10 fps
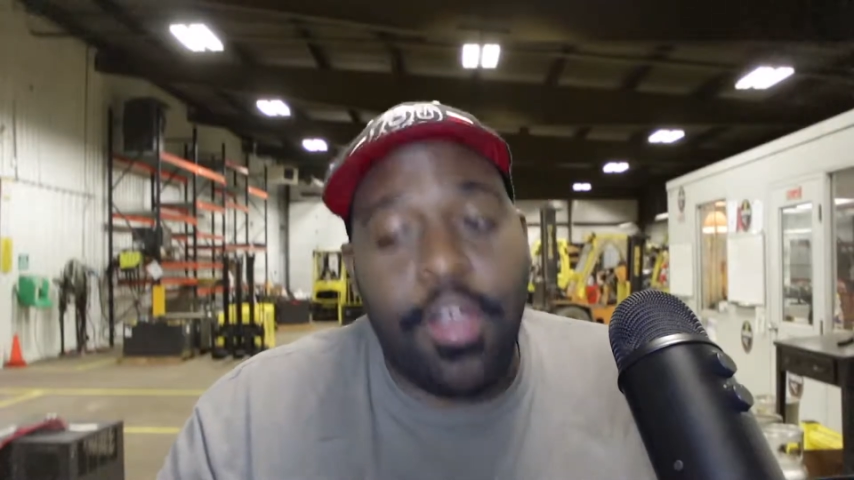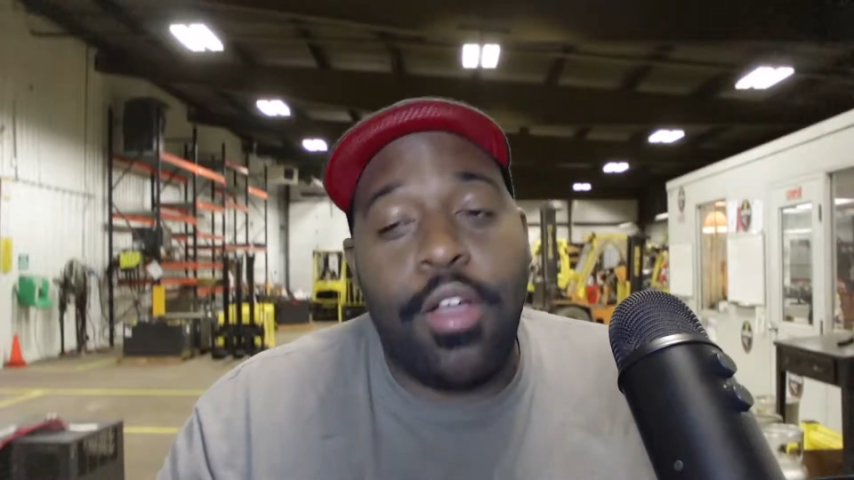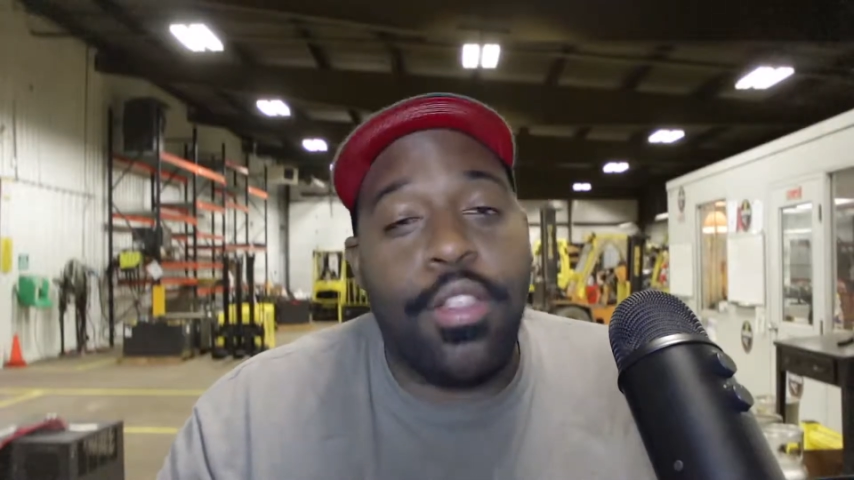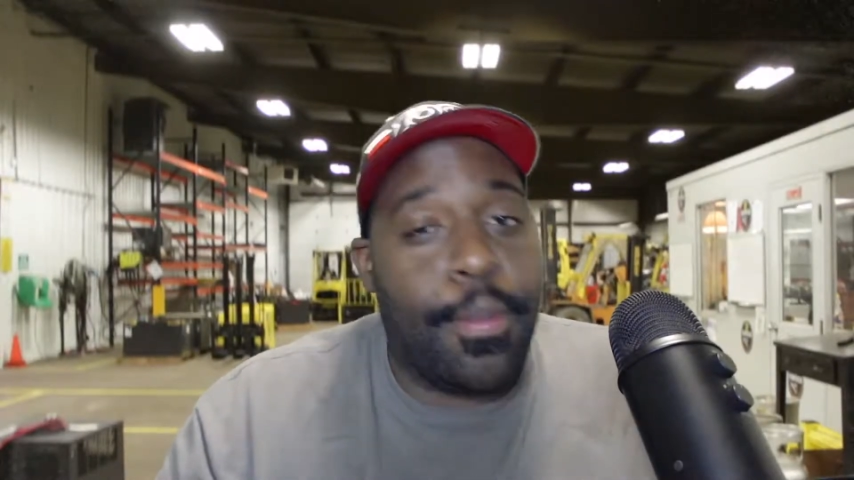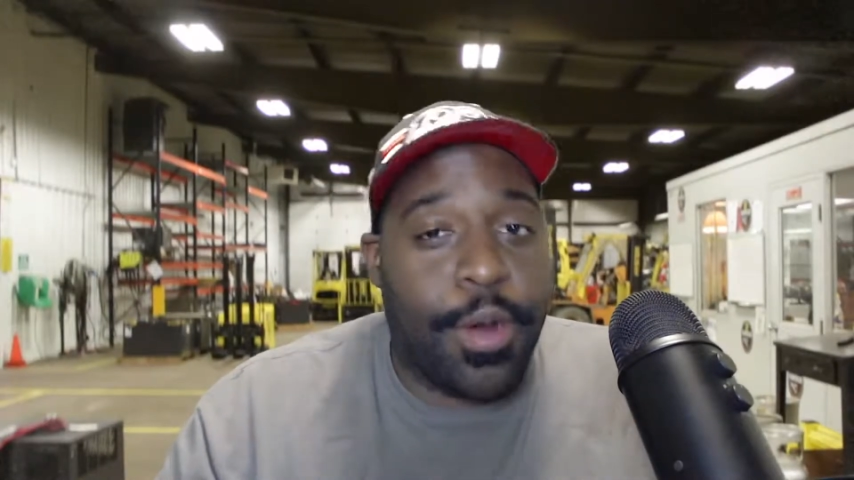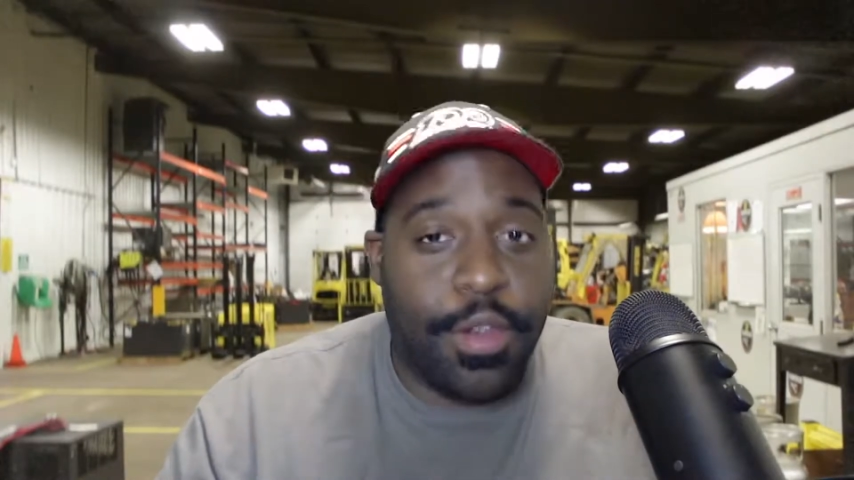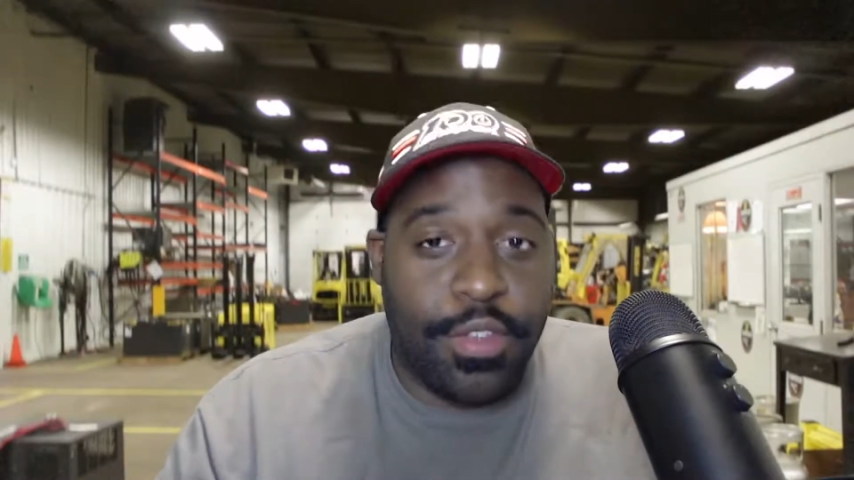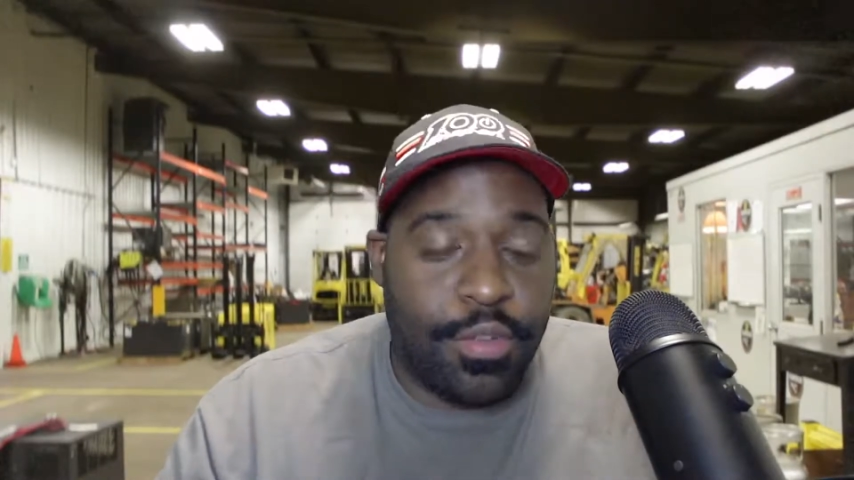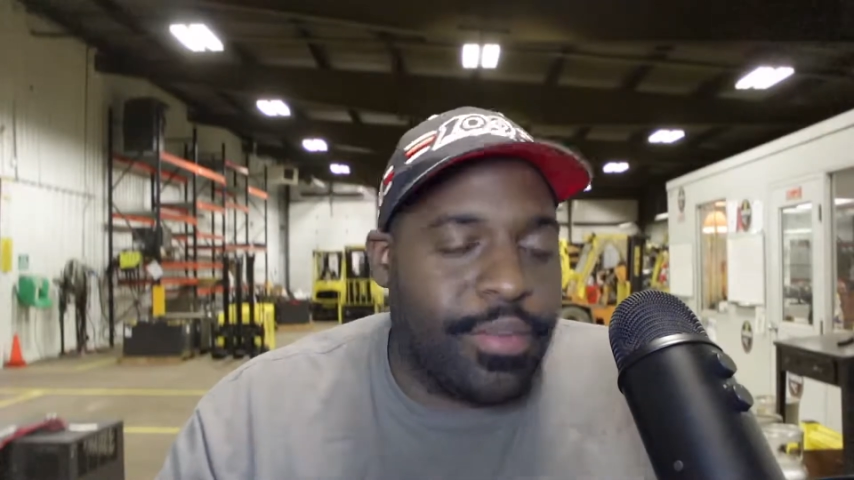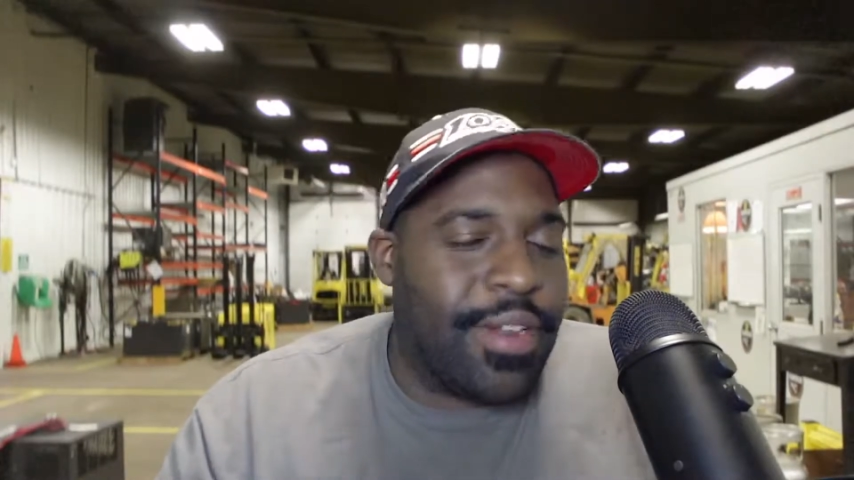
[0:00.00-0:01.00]
all on
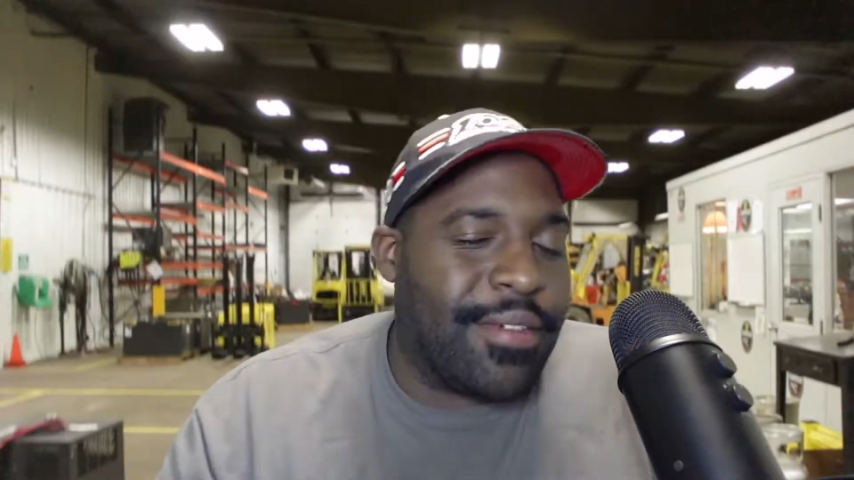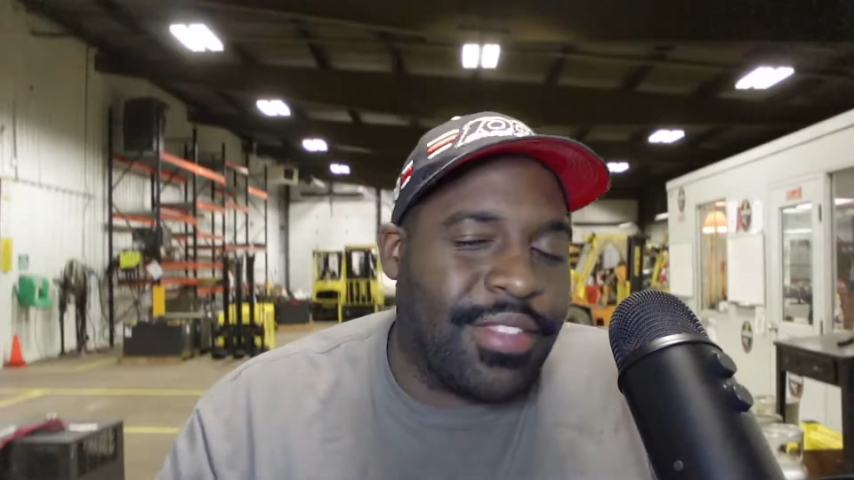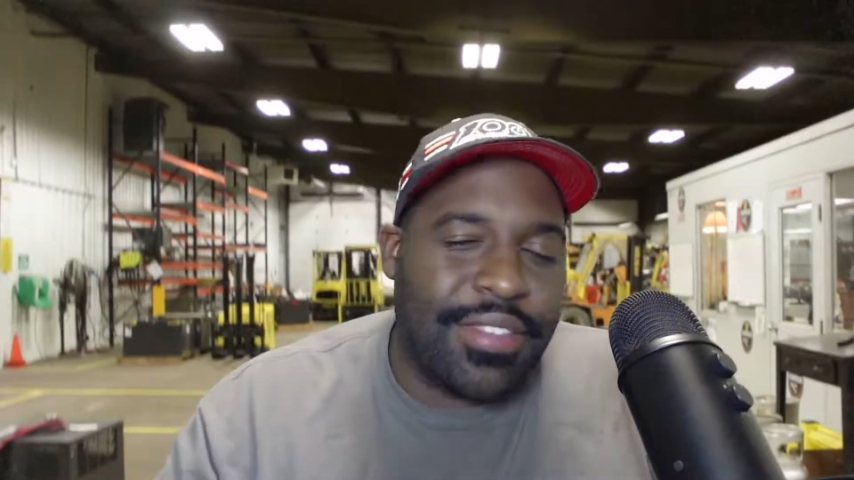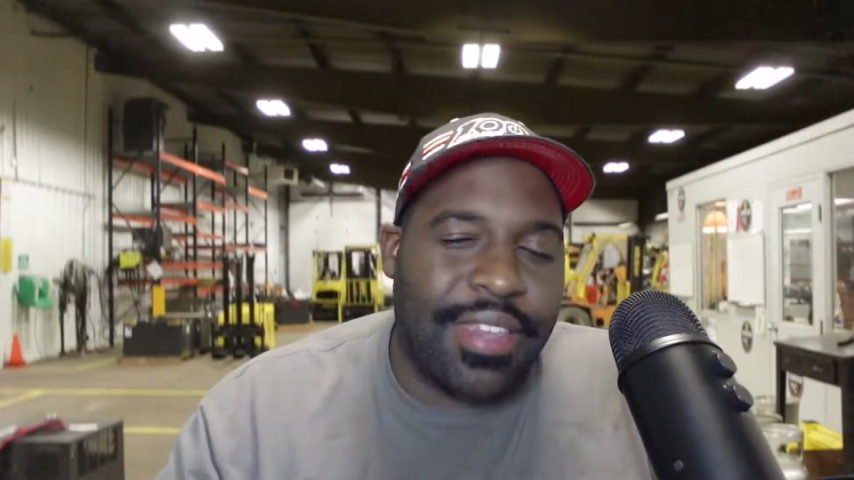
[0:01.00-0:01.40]
personal preference.